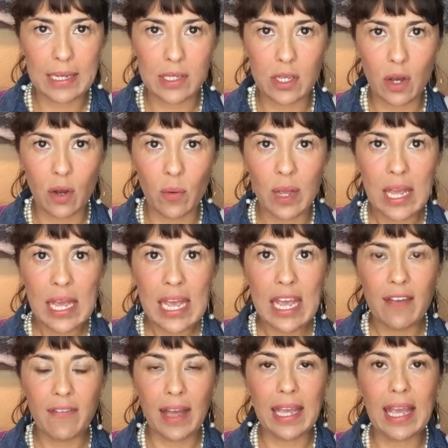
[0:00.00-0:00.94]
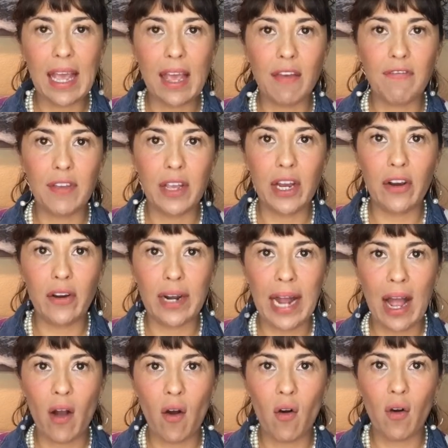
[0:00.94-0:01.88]
So if I can't figure it
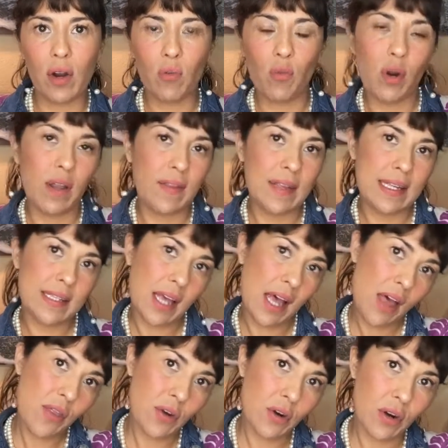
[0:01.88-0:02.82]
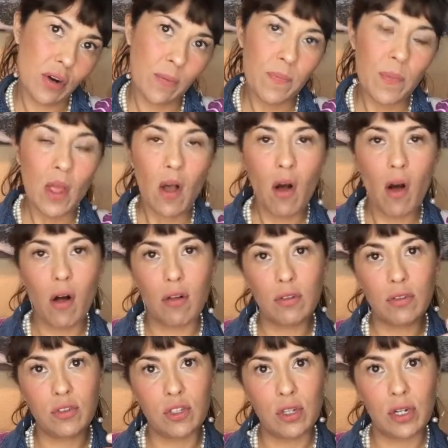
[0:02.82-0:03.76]
out on one of these other
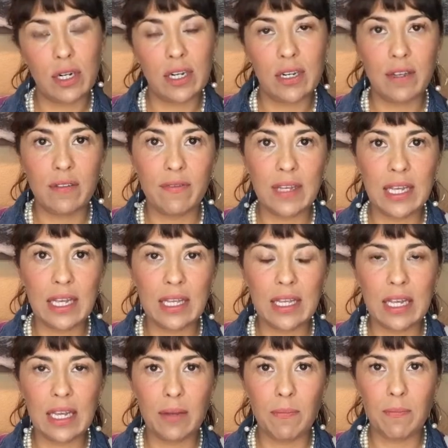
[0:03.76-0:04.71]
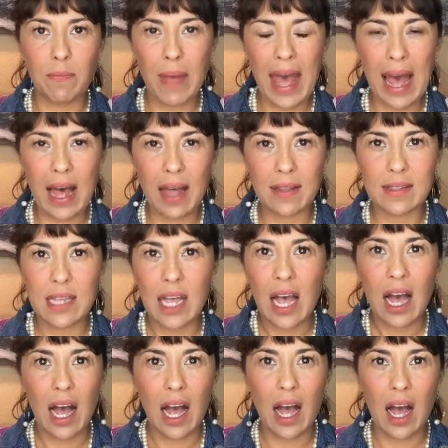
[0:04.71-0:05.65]
alternative healing paths,
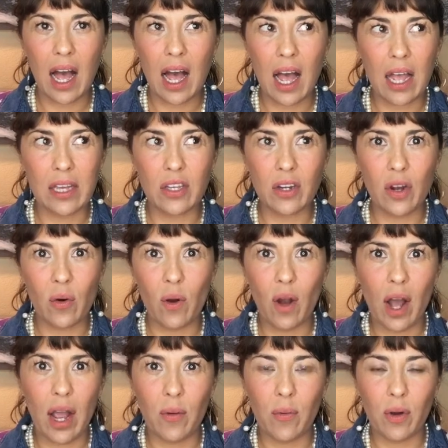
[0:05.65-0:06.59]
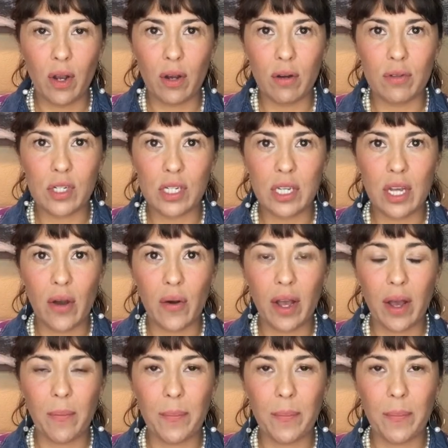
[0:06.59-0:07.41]
I will go to yoga.